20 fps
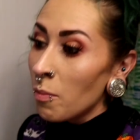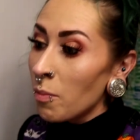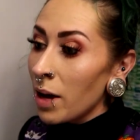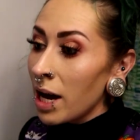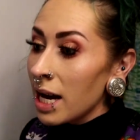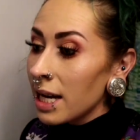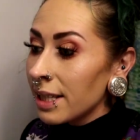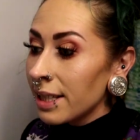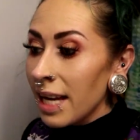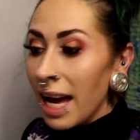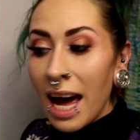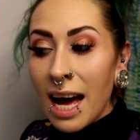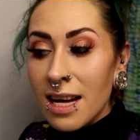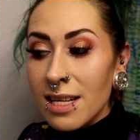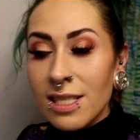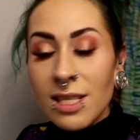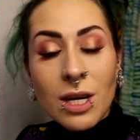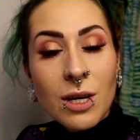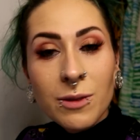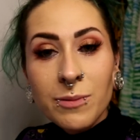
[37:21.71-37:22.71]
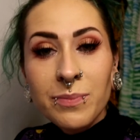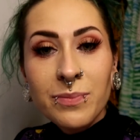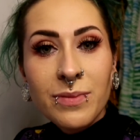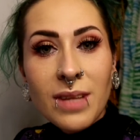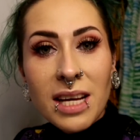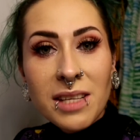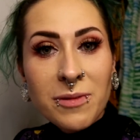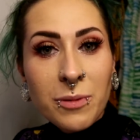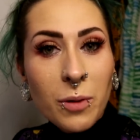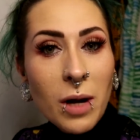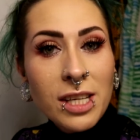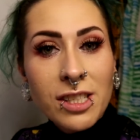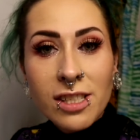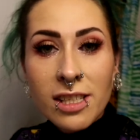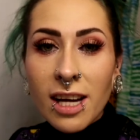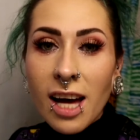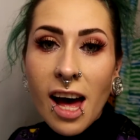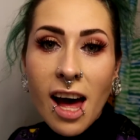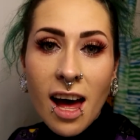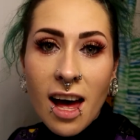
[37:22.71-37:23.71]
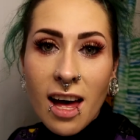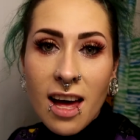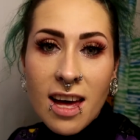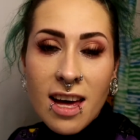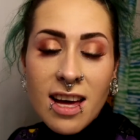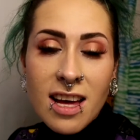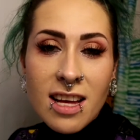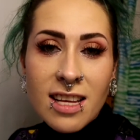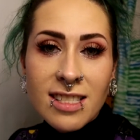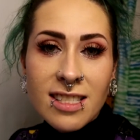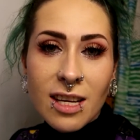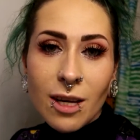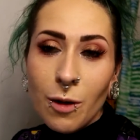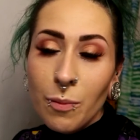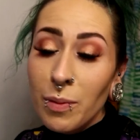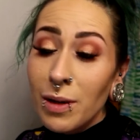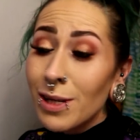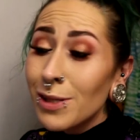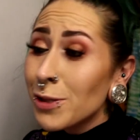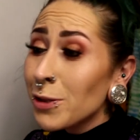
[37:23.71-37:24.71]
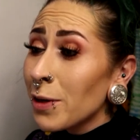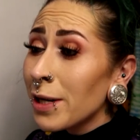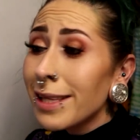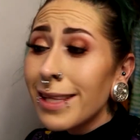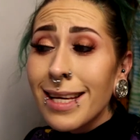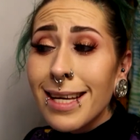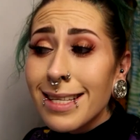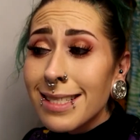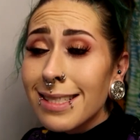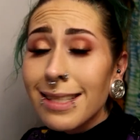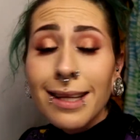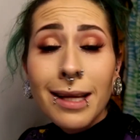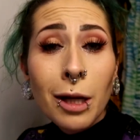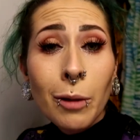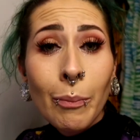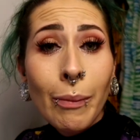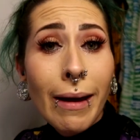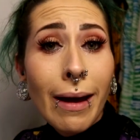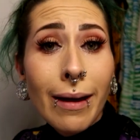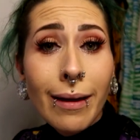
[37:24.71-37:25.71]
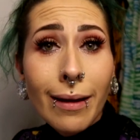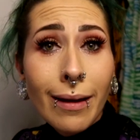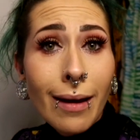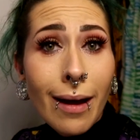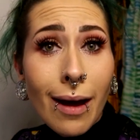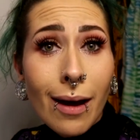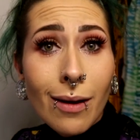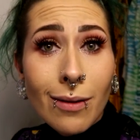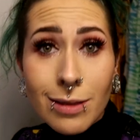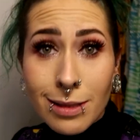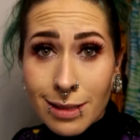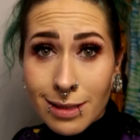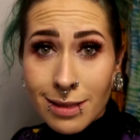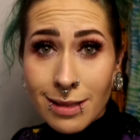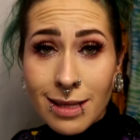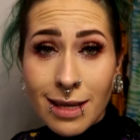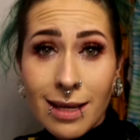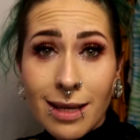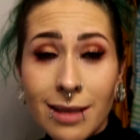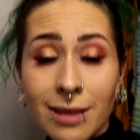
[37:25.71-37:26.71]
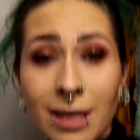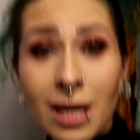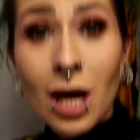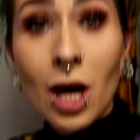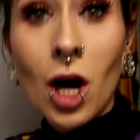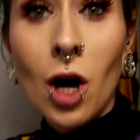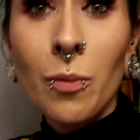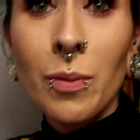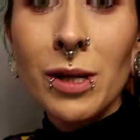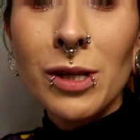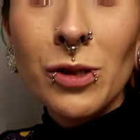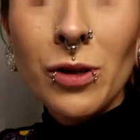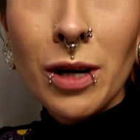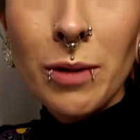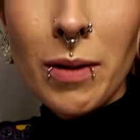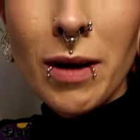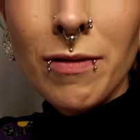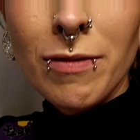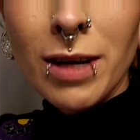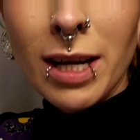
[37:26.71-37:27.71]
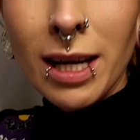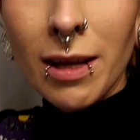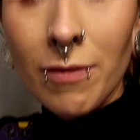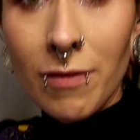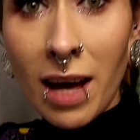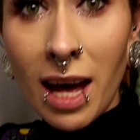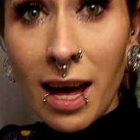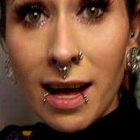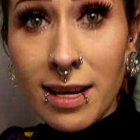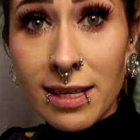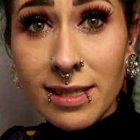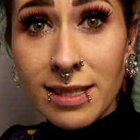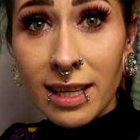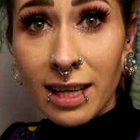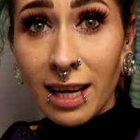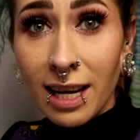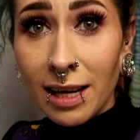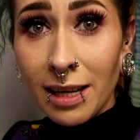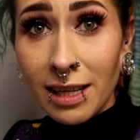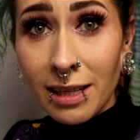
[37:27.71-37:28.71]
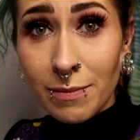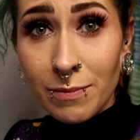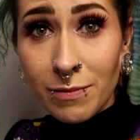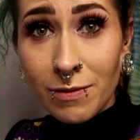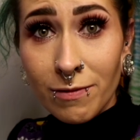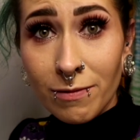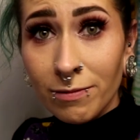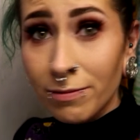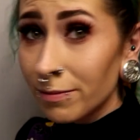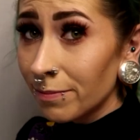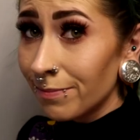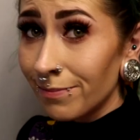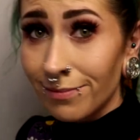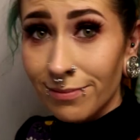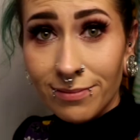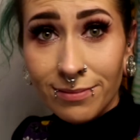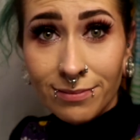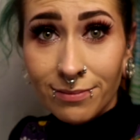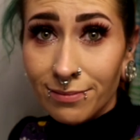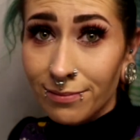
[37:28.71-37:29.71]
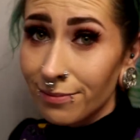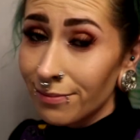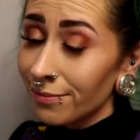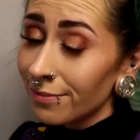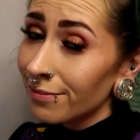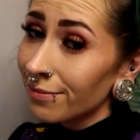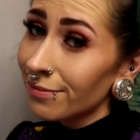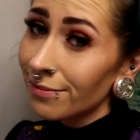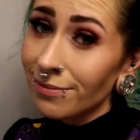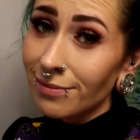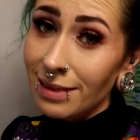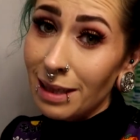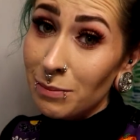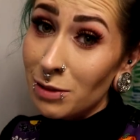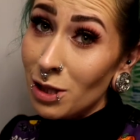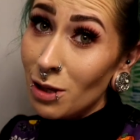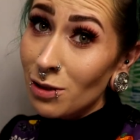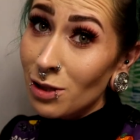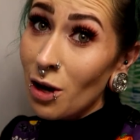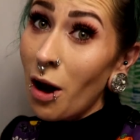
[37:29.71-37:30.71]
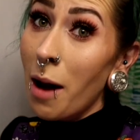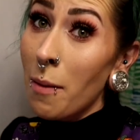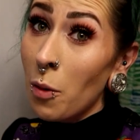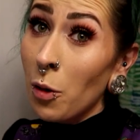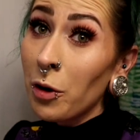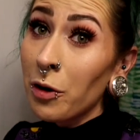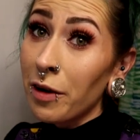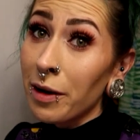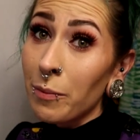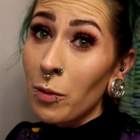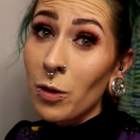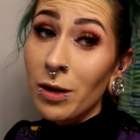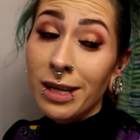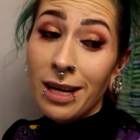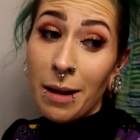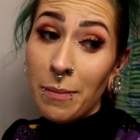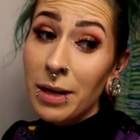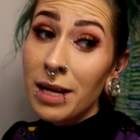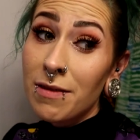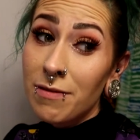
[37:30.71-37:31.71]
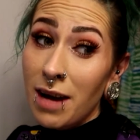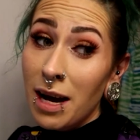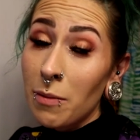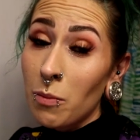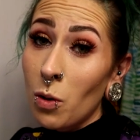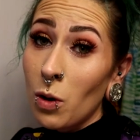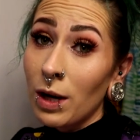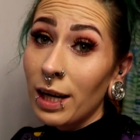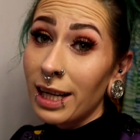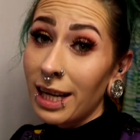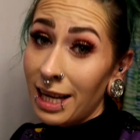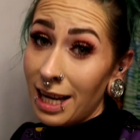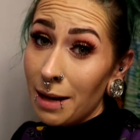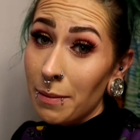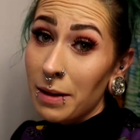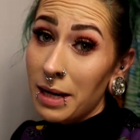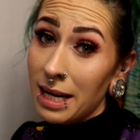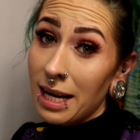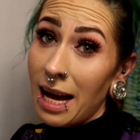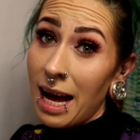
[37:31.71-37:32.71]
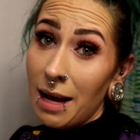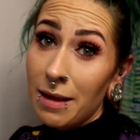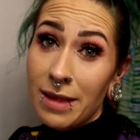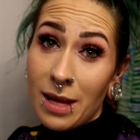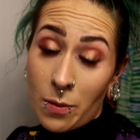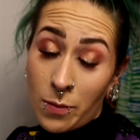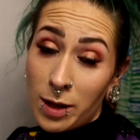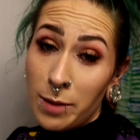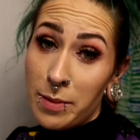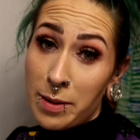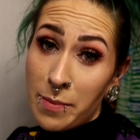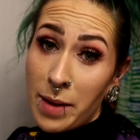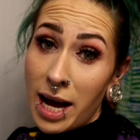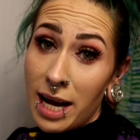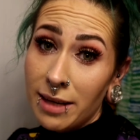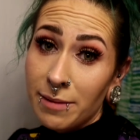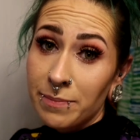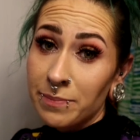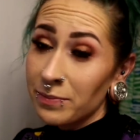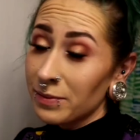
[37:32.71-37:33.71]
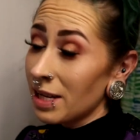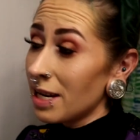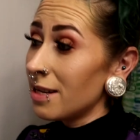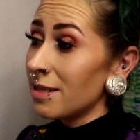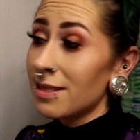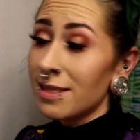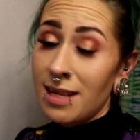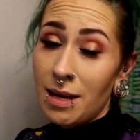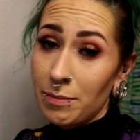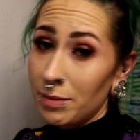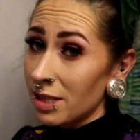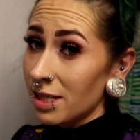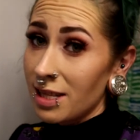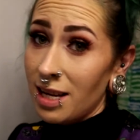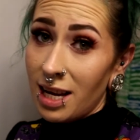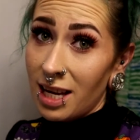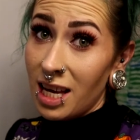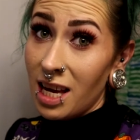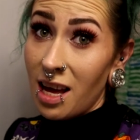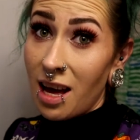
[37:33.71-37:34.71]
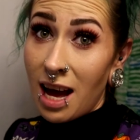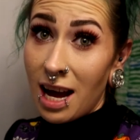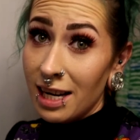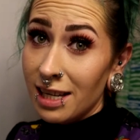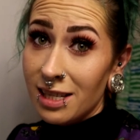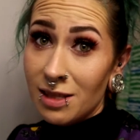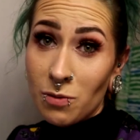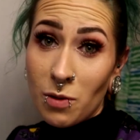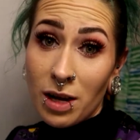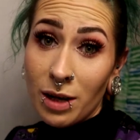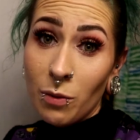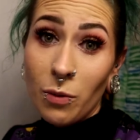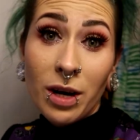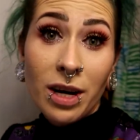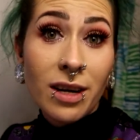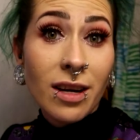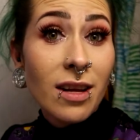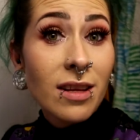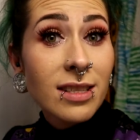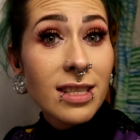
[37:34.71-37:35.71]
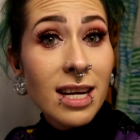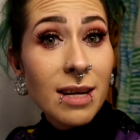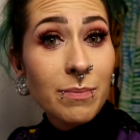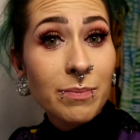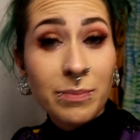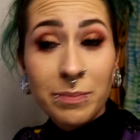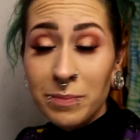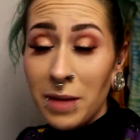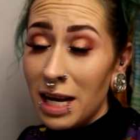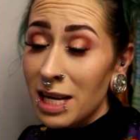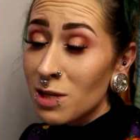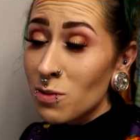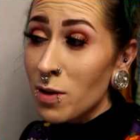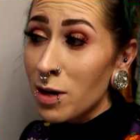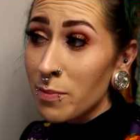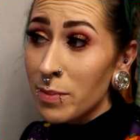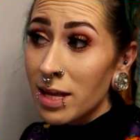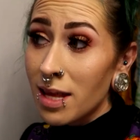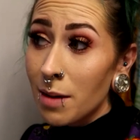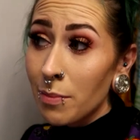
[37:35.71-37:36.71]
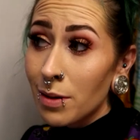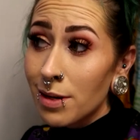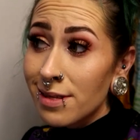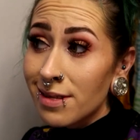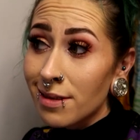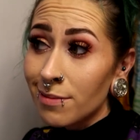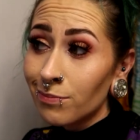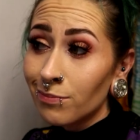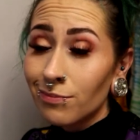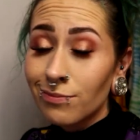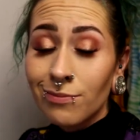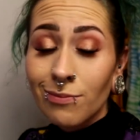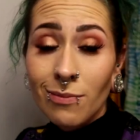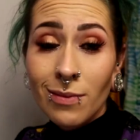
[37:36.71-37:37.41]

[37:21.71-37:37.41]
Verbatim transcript: But yeah, so thanks for watching, guys. I hope you enjoyed this a little bit, you know. Just uh, hope you enjoyed my freaking vest that I am so, so I'm ordering more. I'm gonna find more and I'm gonna, they will be mine. Cause I'm just like, I just wanna wear it all the time. I just wanna be that person.